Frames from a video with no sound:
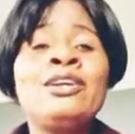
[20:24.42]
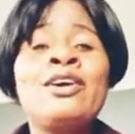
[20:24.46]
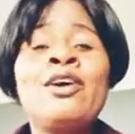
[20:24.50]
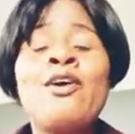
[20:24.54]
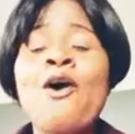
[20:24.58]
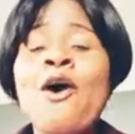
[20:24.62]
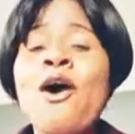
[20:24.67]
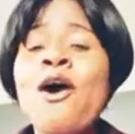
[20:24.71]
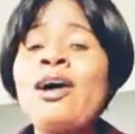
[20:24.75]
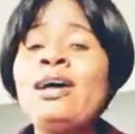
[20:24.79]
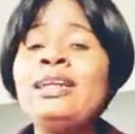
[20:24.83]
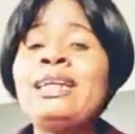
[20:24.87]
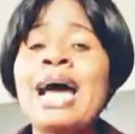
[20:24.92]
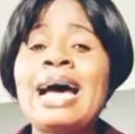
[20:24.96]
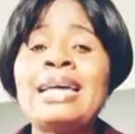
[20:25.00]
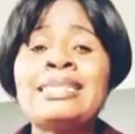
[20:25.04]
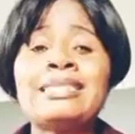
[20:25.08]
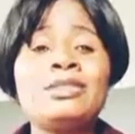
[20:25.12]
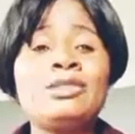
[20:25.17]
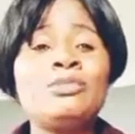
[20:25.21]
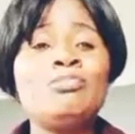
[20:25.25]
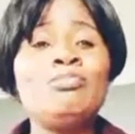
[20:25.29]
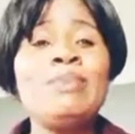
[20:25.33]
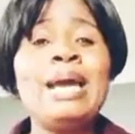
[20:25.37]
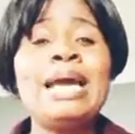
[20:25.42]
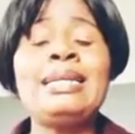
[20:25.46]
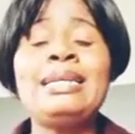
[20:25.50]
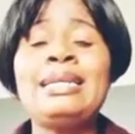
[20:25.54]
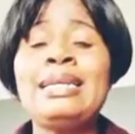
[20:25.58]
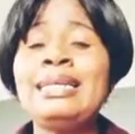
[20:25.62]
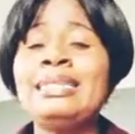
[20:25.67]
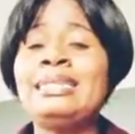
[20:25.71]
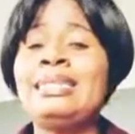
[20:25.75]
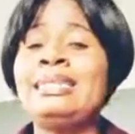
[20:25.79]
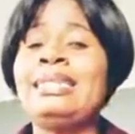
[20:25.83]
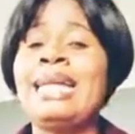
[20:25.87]
God has made
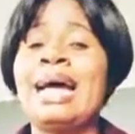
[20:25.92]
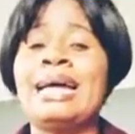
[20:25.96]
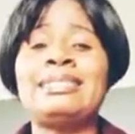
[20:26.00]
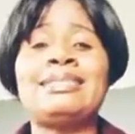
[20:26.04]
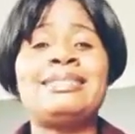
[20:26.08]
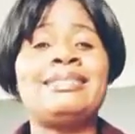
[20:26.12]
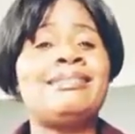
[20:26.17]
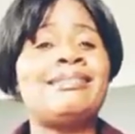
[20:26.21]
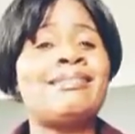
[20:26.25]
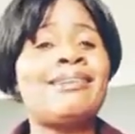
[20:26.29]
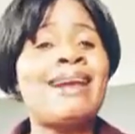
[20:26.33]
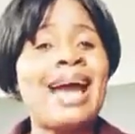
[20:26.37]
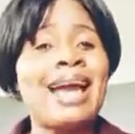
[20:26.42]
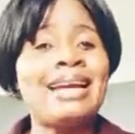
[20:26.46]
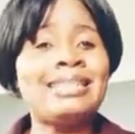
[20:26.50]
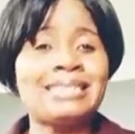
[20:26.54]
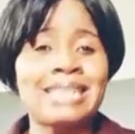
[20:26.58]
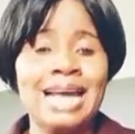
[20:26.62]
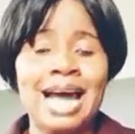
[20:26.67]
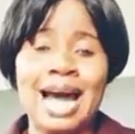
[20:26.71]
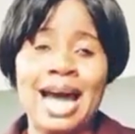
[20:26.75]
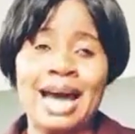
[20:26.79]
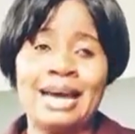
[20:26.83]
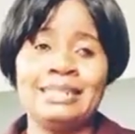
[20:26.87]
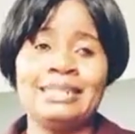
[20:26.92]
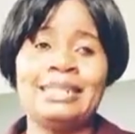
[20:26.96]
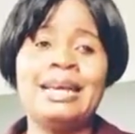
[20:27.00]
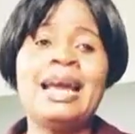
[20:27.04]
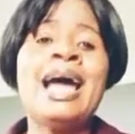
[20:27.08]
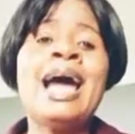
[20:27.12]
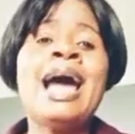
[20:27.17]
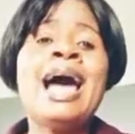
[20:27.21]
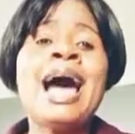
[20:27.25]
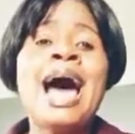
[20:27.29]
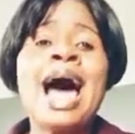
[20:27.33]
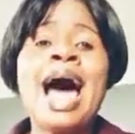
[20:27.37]
it that right hand,
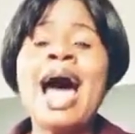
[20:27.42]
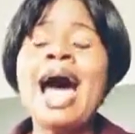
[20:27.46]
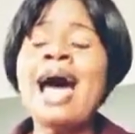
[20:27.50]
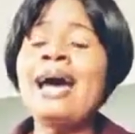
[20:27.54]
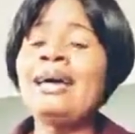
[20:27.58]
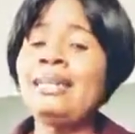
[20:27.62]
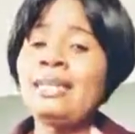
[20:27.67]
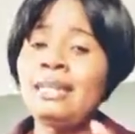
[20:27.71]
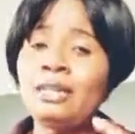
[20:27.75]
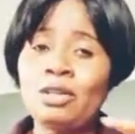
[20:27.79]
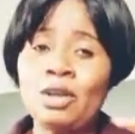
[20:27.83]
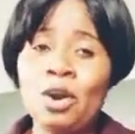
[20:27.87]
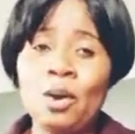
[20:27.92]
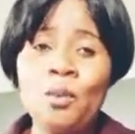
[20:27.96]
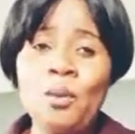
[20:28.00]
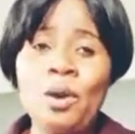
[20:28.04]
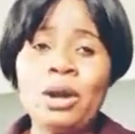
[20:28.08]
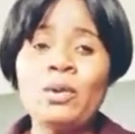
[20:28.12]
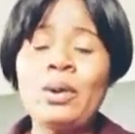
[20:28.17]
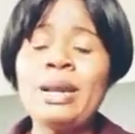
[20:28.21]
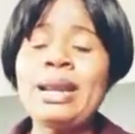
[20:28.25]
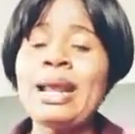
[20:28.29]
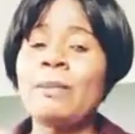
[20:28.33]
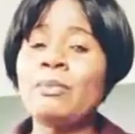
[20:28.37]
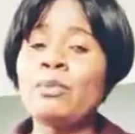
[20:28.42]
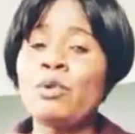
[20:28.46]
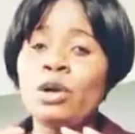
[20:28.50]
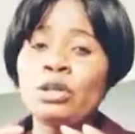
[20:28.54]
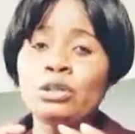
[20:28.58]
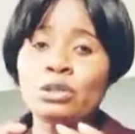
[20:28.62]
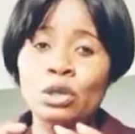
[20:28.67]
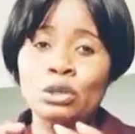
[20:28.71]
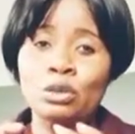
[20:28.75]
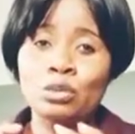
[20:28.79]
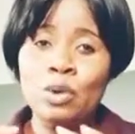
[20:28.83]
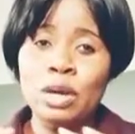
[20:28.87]
and don't worry, when I'm
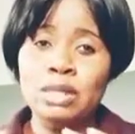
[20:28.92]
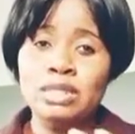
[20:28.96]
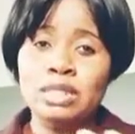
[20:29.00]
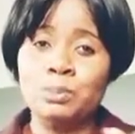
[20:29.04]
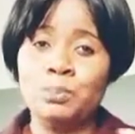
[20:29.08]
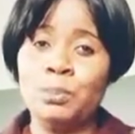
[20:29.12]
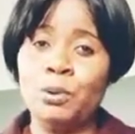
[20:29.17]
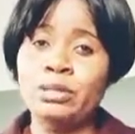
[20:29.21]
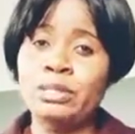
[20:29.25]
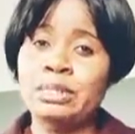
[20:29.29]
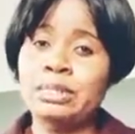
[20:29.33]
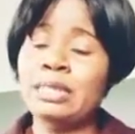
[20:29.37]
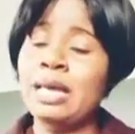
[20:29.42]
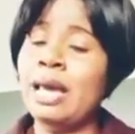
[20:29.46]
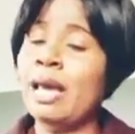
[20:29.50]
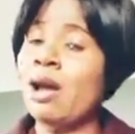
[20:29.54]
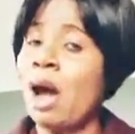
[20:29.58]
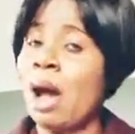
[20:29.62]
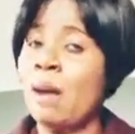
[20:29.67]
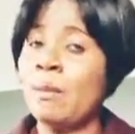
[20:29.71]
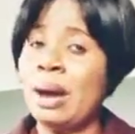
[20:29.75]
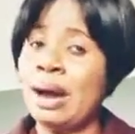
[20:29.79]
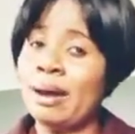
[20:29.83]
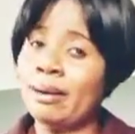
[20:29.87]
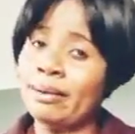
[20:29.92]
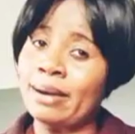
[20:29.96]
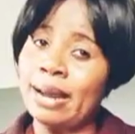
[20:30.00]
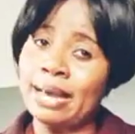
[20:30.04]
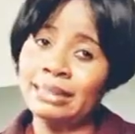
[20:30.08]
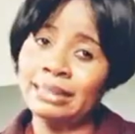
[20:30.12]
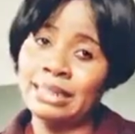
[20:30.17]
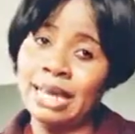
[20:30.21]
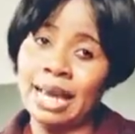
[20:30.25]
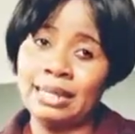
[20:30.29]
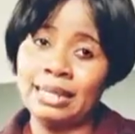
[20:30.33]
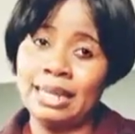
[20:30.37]
going to do expose about
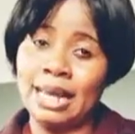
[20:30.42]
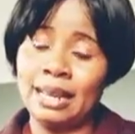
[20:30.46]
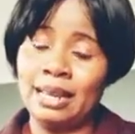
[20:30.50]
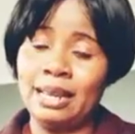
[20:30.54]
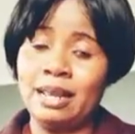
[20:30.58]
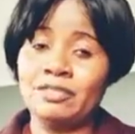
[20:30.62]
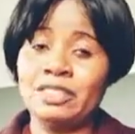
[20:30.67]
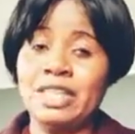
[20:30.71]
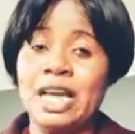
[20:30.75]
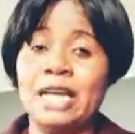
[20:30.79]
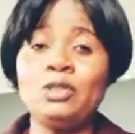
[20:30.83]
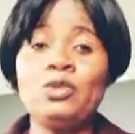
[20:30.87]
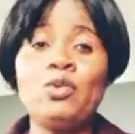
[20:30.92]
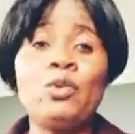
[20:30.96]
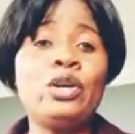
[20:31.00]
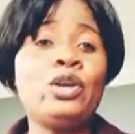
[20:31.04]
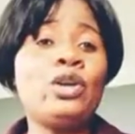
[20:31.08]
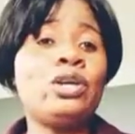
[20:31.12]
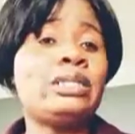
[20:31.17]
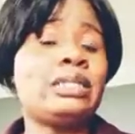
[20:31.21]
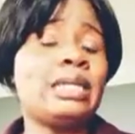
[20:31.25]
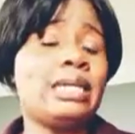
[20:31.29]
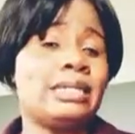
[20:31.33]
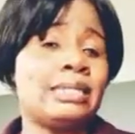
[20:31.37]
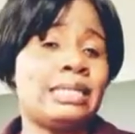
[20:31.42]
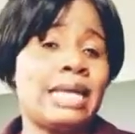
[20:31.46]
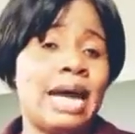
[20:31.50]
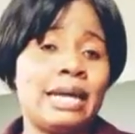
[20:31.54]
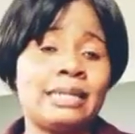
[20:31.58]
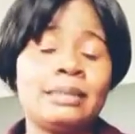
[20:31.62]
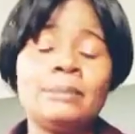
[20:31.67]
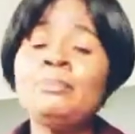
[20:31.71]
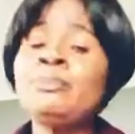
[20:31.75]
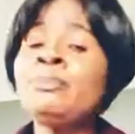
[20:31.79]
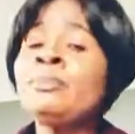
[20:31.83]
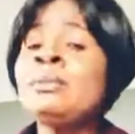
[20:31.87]
right hand and left hand, you will notice
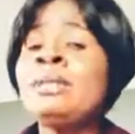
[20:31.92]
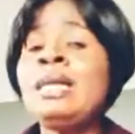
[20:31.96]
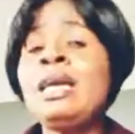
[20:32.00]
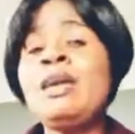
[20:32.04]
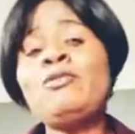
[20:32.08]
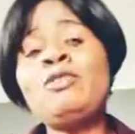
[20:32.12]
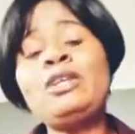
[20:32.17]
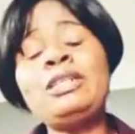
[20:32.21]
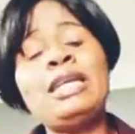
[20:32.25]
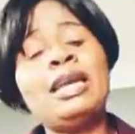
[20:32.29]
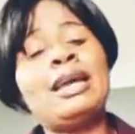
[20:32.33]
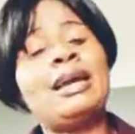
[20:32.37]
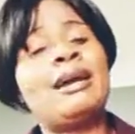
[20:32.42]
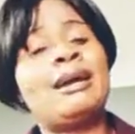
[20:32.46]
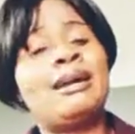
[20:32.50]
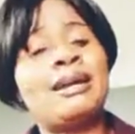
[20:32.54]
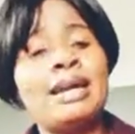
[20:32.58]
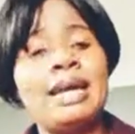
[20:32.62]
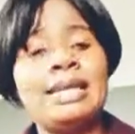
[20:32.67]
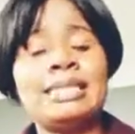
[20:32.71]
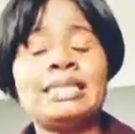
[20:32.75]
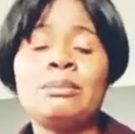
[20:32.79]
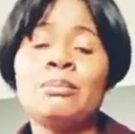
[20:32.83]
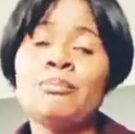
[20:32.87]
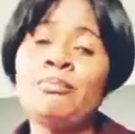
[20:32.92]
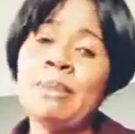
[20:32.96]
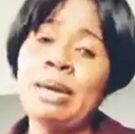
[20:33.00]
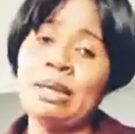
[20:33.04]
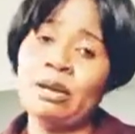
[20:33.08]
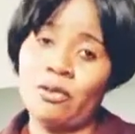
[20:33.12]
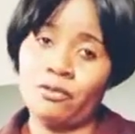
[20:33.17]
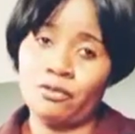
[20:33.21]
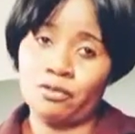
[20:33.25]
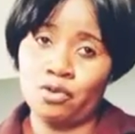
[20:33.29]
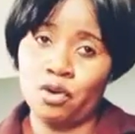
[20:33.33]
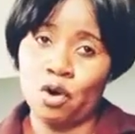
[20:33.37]
that even the great
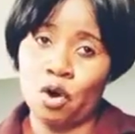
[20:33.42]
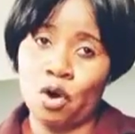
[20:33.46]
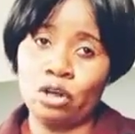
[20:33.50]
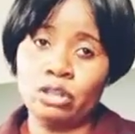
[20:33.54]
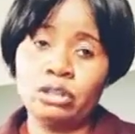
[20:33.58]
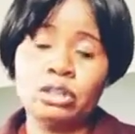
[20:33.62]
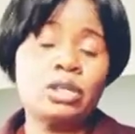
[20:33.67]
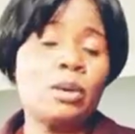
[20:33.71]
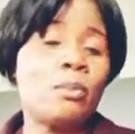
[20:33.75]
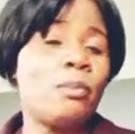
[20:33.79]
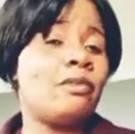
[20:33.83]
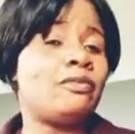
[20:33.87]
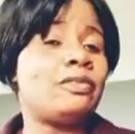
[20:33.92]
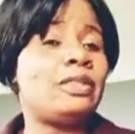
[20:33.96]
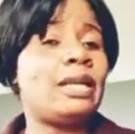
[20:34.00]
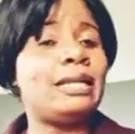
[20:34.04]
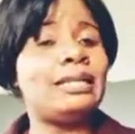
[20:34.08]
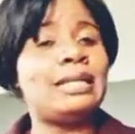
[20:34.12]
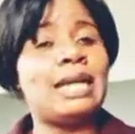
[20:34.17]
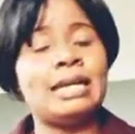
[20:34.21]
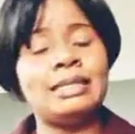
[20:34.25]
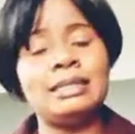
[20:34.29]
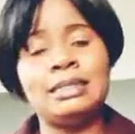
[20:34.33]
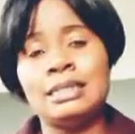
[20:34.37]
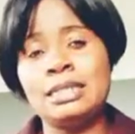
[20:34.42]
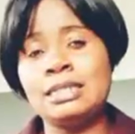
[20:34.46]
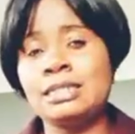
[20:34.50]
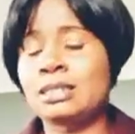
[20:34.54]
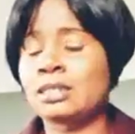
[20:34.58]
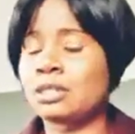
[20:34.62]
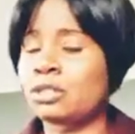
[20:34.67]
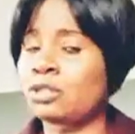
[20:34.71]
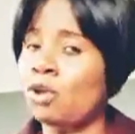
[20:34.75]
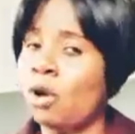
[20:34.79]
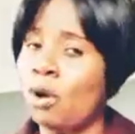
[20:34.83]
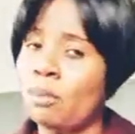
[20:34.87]
men of God, some of them that did
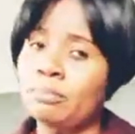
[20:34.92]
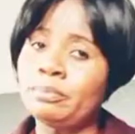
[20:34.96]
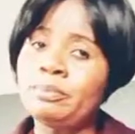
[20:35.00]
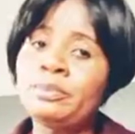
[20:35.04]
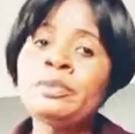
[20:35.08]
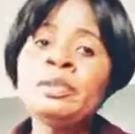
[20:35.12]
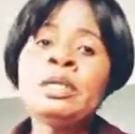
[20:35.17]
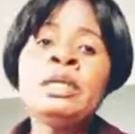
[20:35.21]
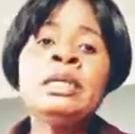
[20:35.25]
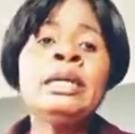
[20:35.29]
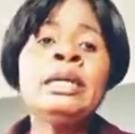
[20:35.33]
some